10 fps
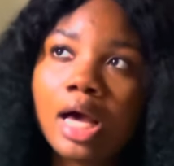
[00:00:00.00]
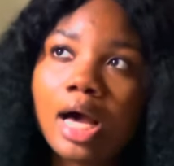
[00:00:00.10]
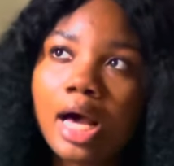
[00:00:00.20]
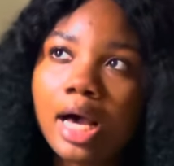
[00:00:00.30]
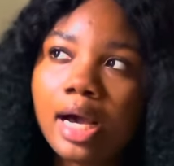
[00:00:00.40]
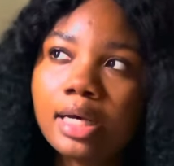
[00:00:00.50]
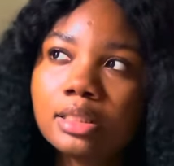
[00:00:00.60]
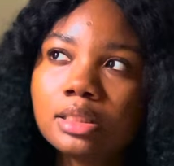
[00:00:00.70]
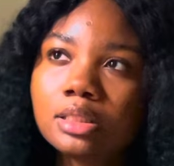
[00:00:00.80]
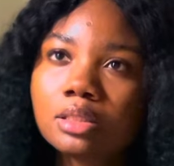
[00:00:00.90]

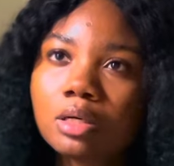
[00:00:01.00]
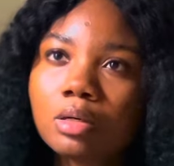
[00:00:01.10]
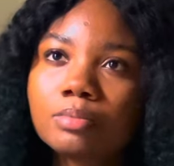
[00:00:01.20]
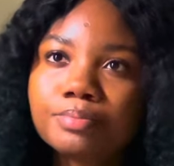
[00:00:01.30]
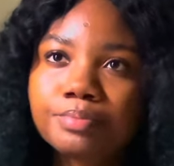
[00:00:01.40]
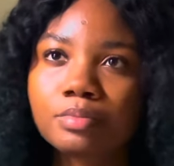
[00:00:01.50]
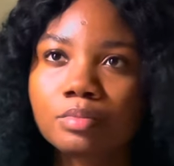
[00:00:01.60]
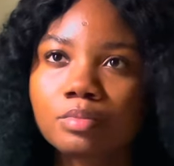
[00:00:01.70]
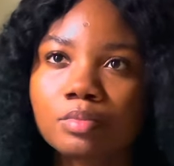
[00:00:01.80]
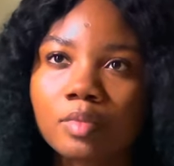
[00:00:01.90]

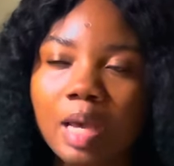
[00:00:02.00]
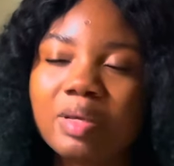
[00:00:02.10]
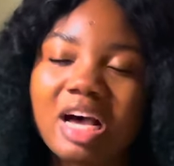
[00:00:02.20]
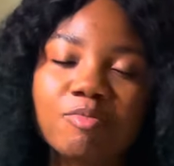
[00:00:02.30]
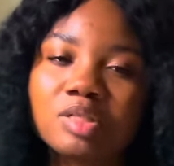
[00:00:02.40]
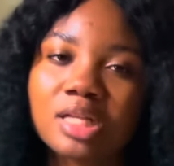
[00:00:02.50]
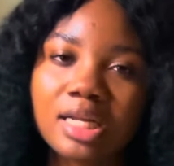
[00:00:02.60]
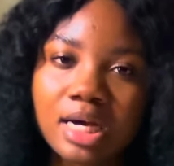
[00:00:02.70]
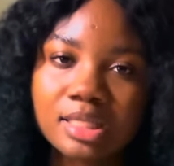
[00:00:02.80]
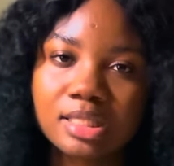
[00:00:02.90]
And I mean, I've been in
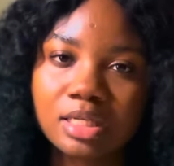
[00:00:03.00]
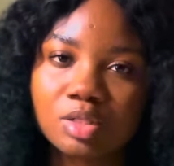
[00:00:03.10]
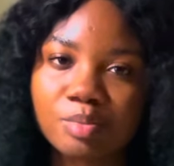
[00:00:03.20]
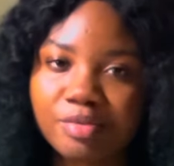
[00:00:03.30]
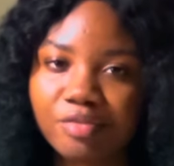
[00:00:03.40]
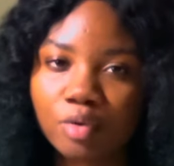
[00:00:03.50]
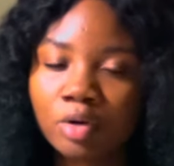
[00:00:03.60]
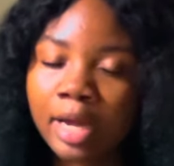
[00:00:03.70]
an accident before.